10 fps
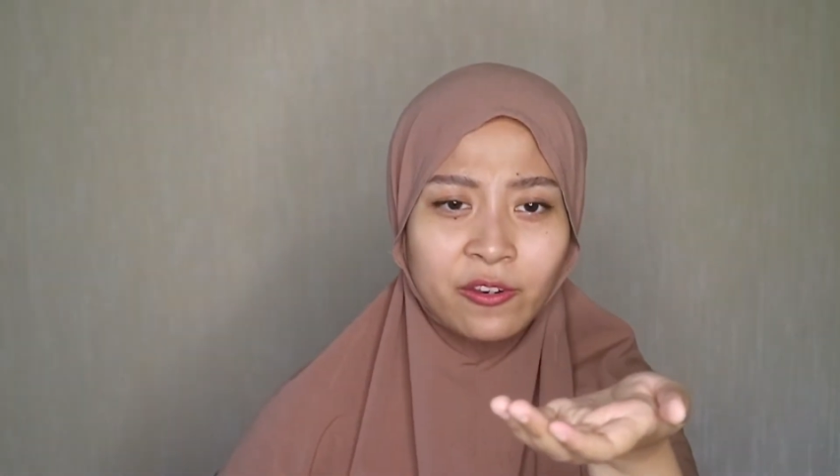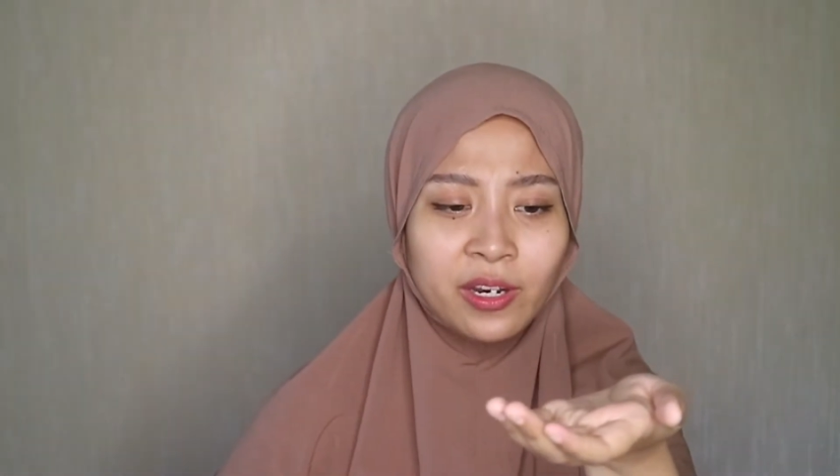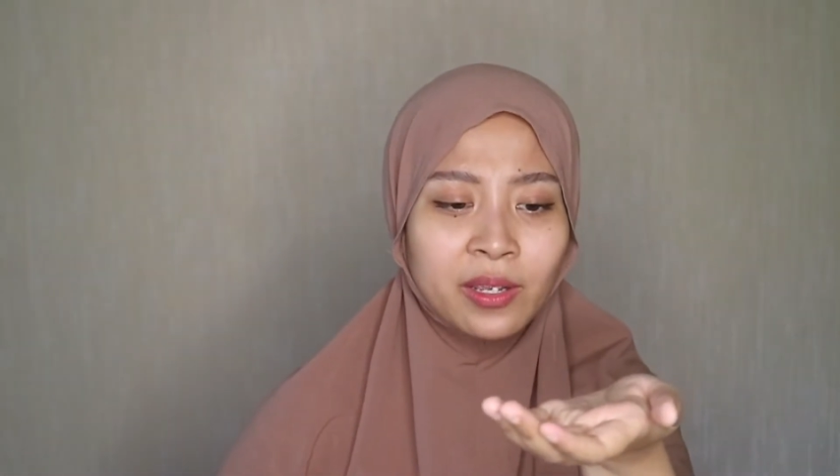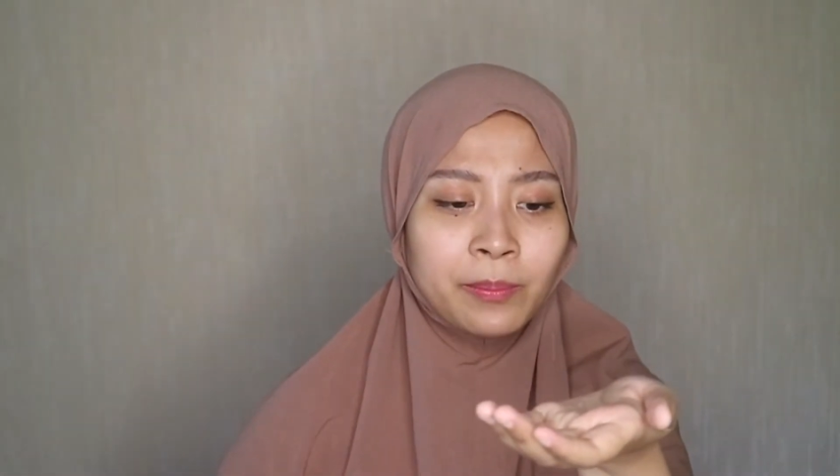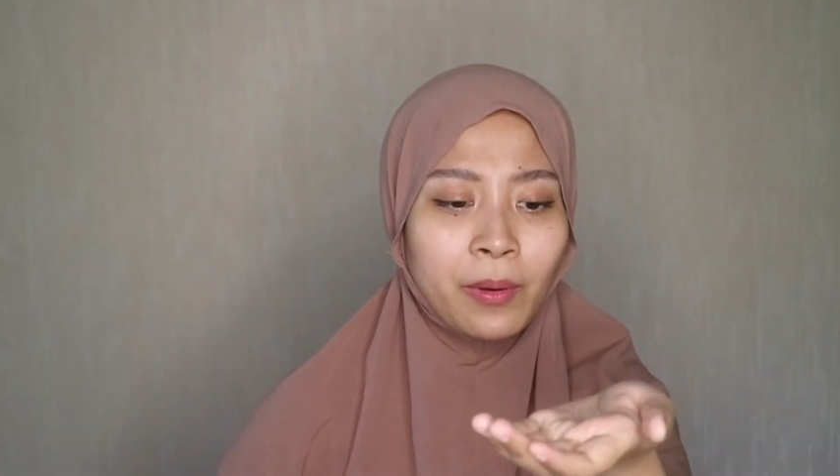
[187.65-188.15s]

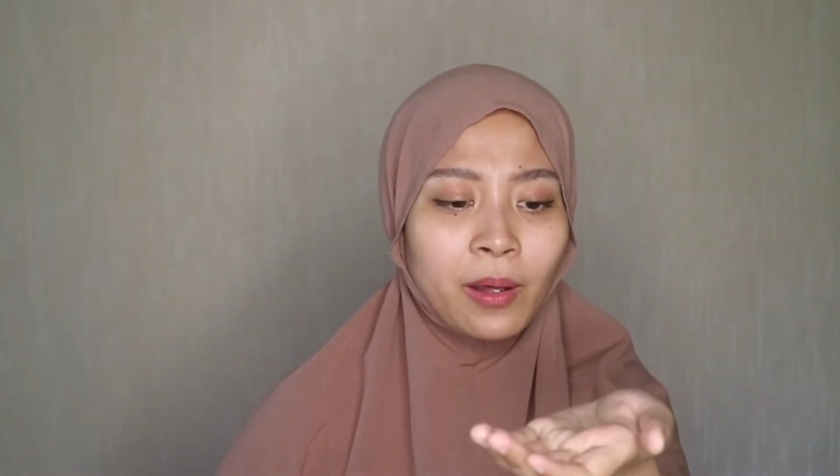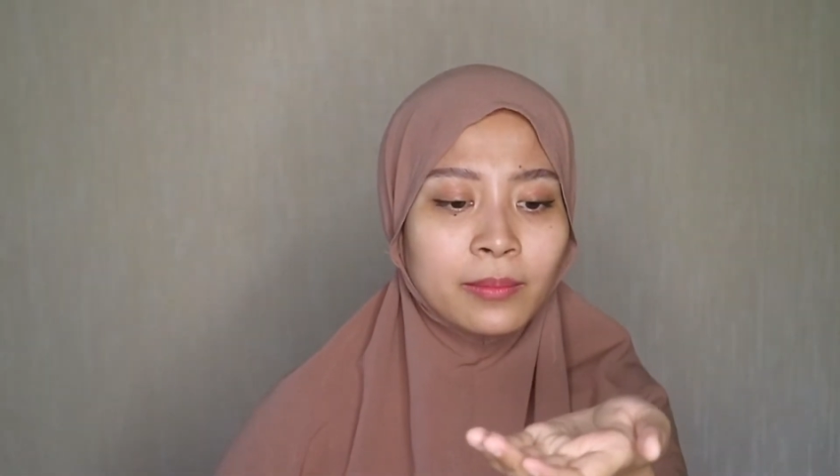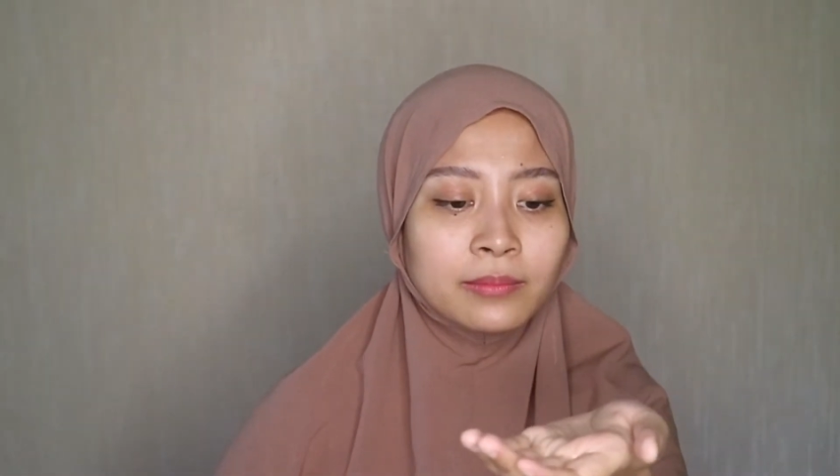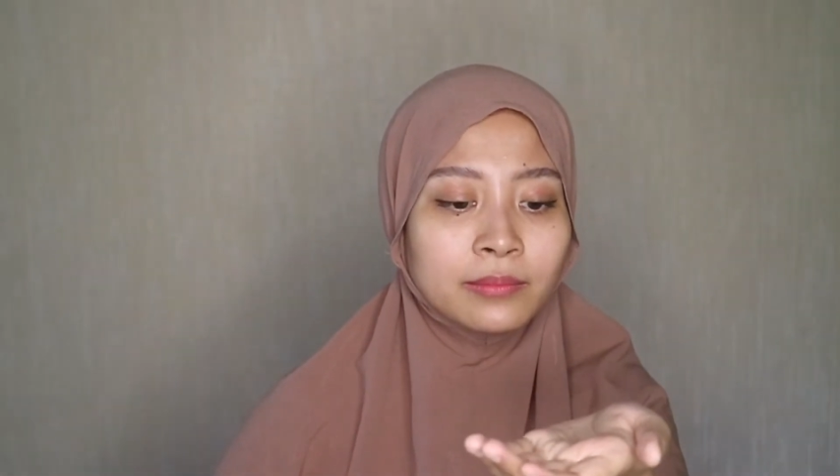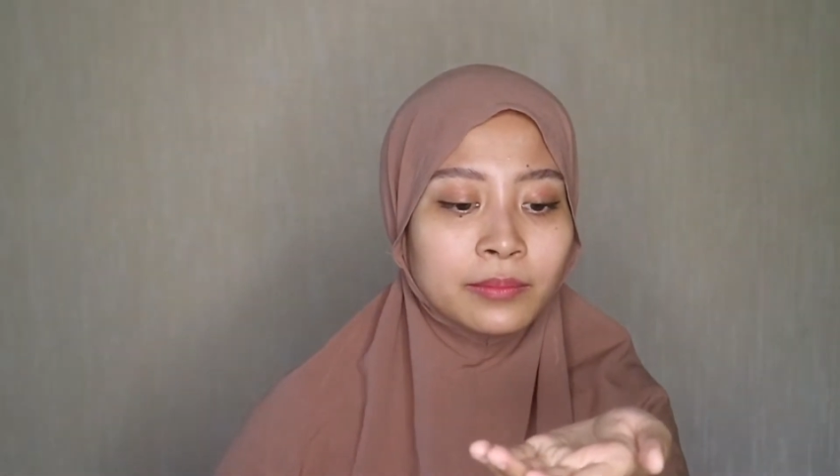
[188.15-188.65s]
3
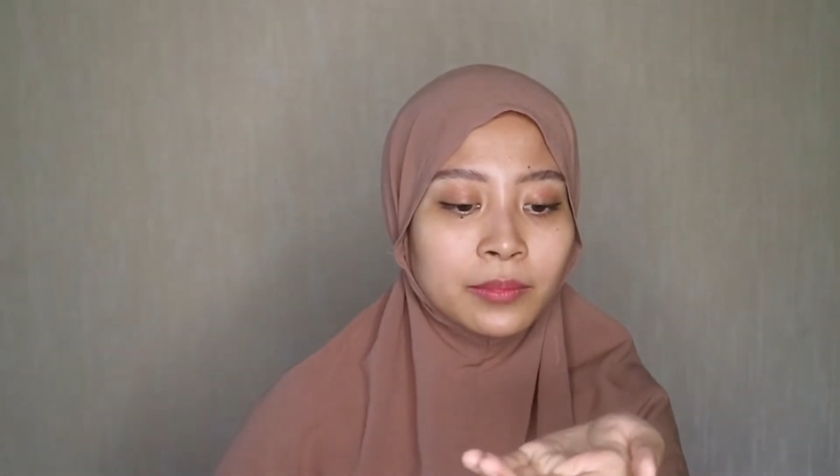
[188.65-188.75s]
pumps